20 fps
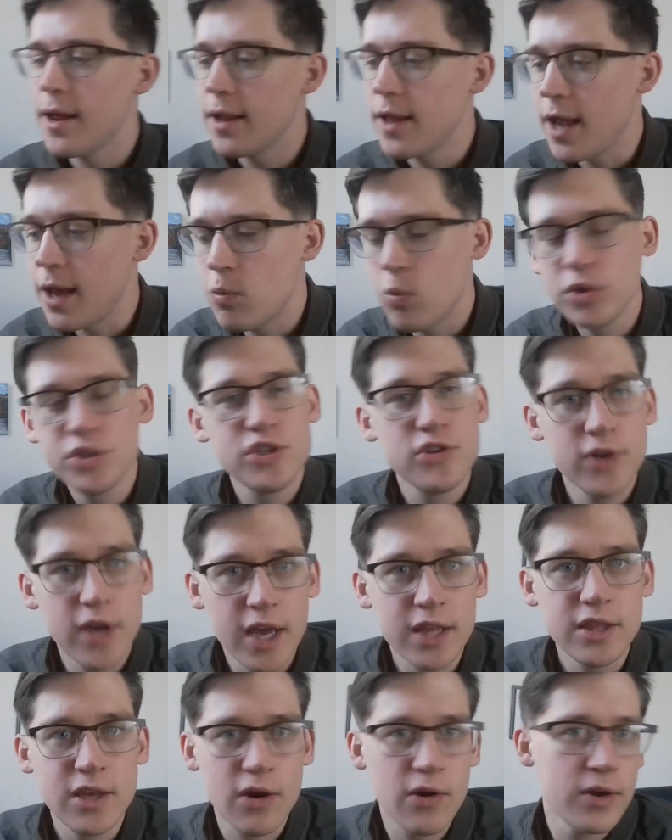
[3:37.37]
And once you
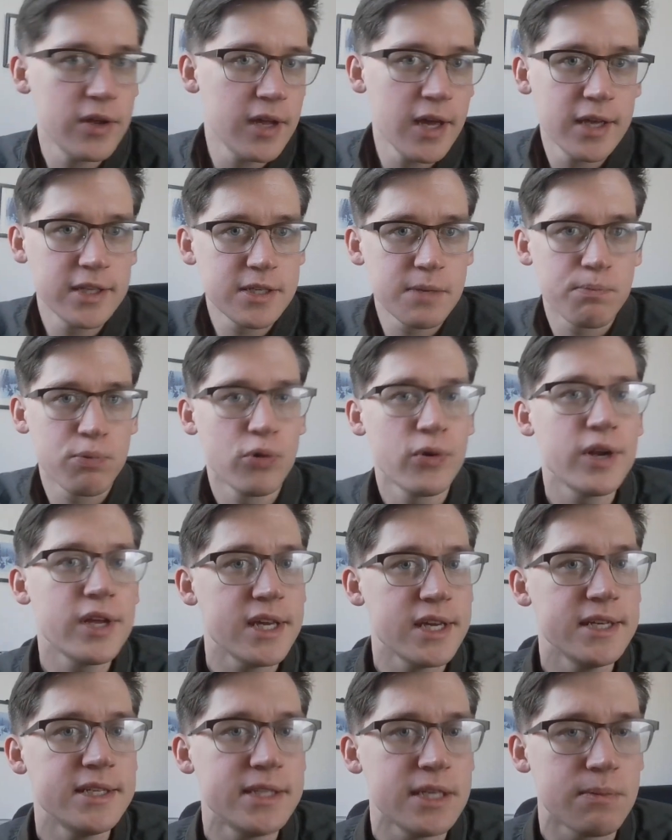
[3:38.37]
get there, it's a pretty
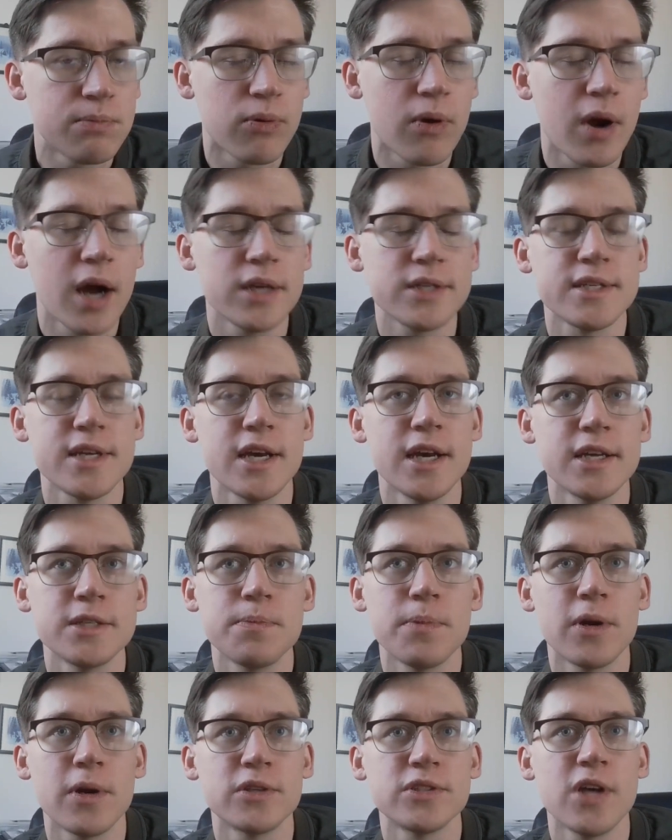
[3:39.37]
easy process,
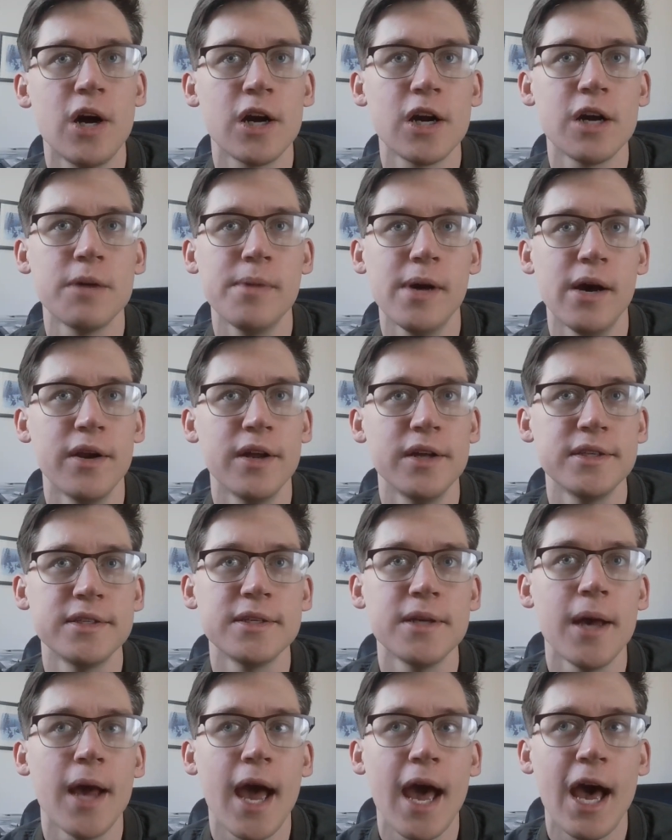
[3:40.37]
but I'll talk about it.
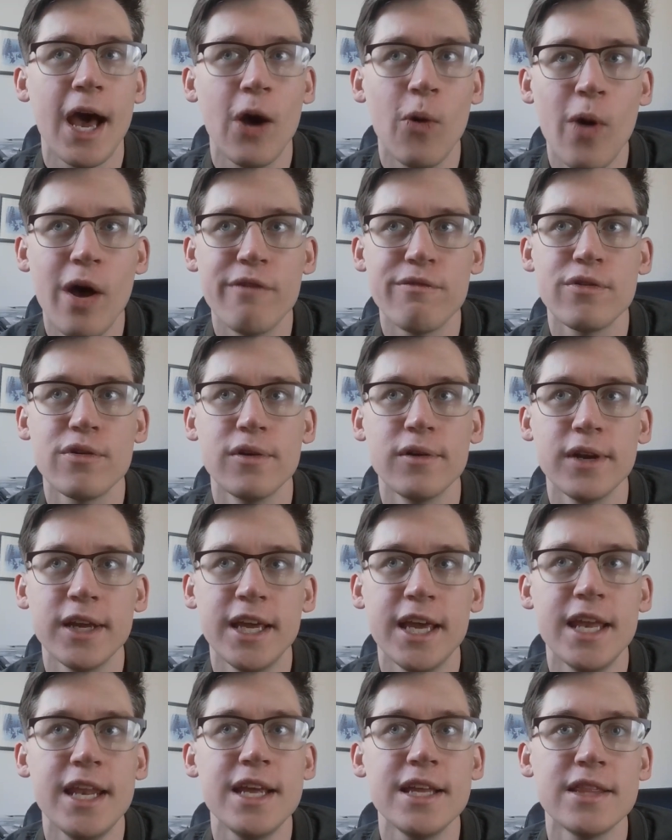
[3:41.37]
However,
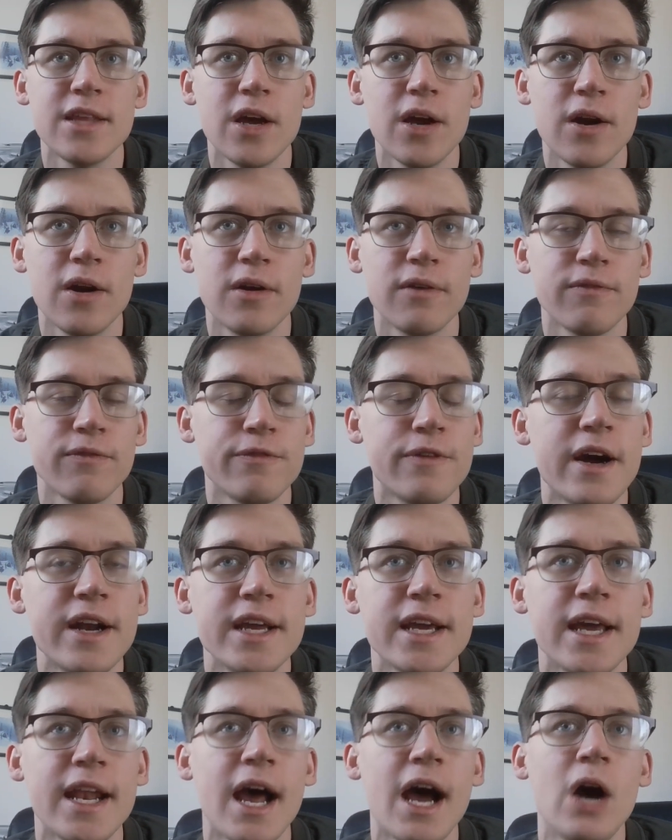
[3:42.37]
getting there, finding
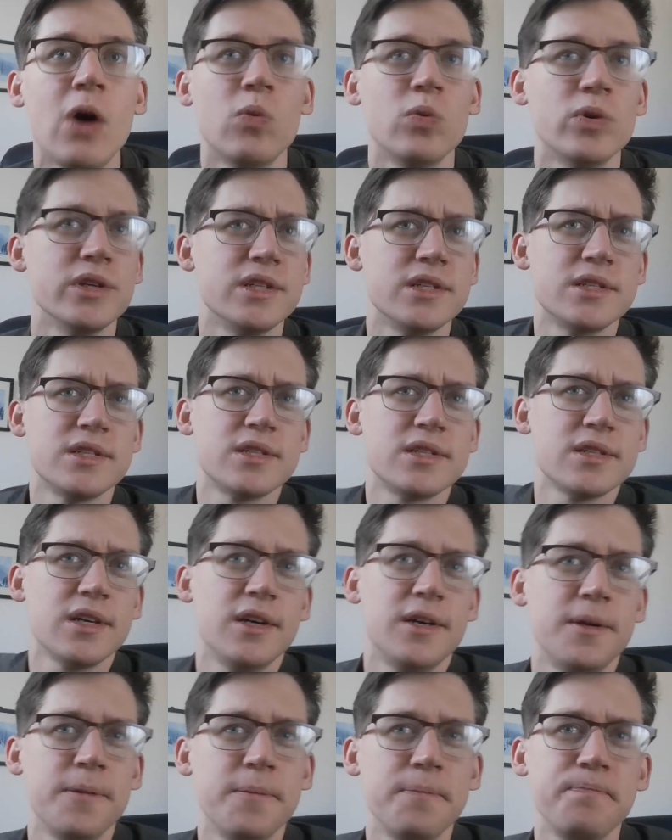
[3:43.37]
it out was
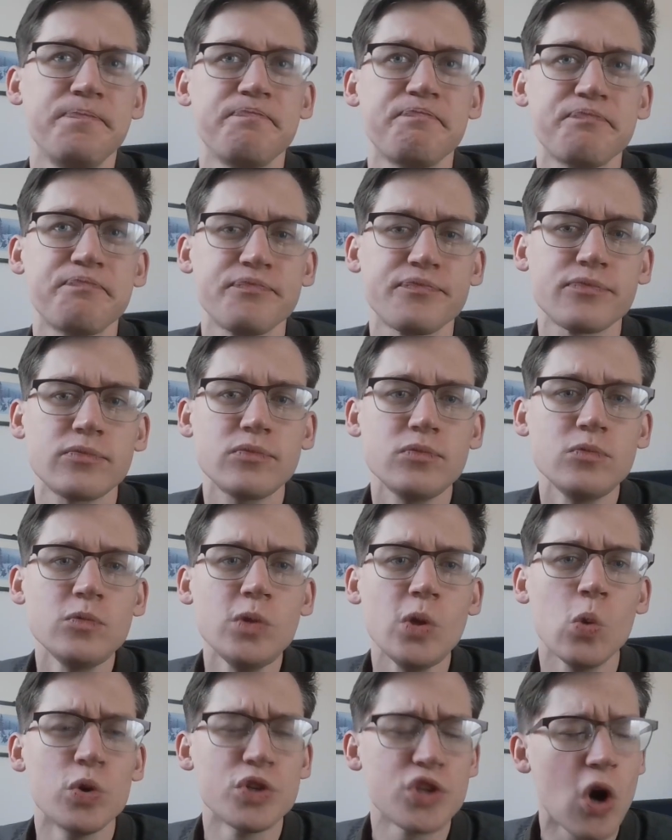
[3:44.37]

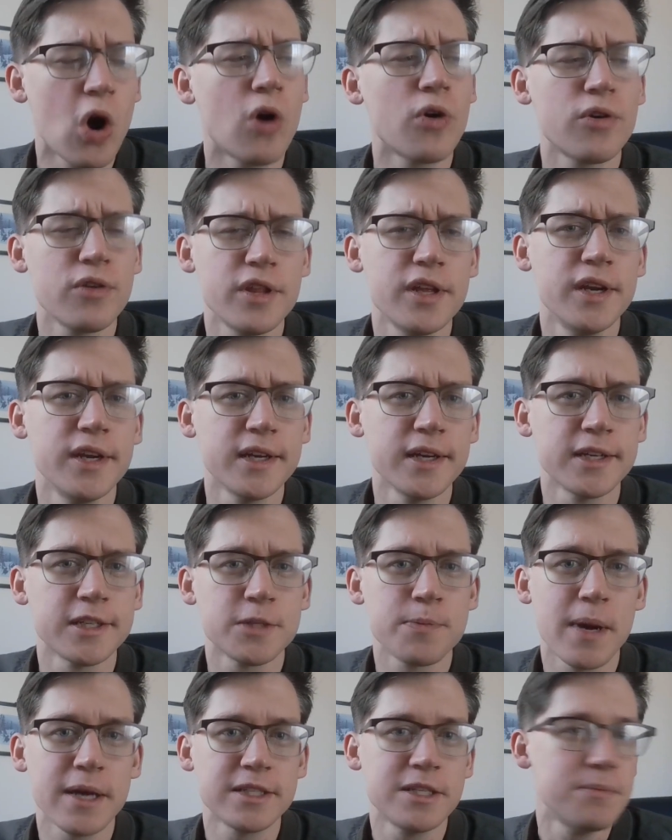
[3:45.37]
harder than
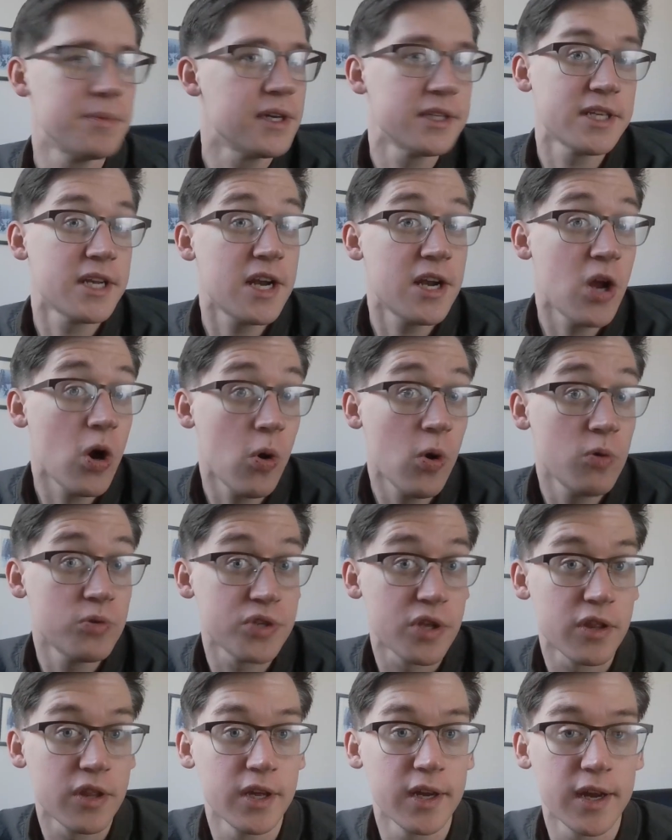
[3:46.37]
expected, because I didn't know it was a
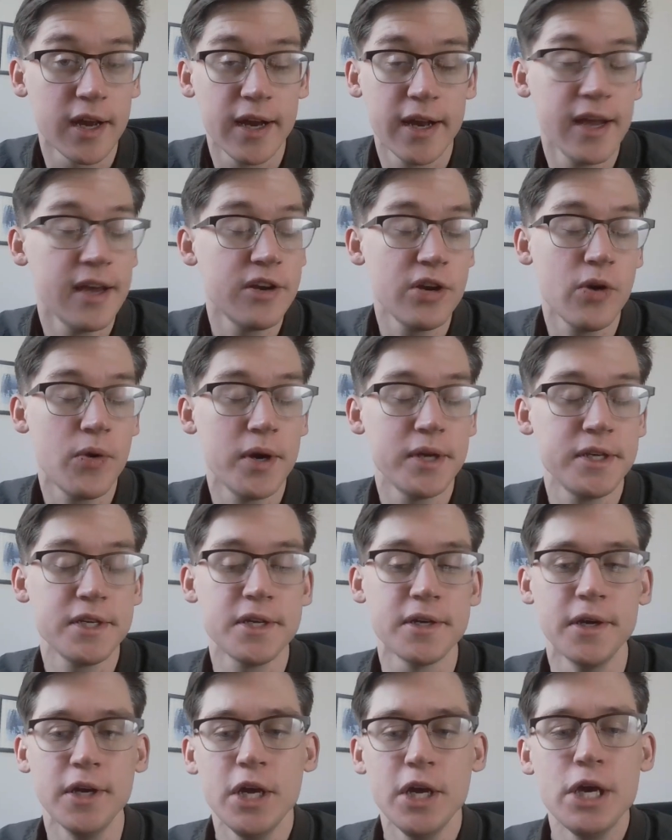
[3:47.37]
thing. I had no idea.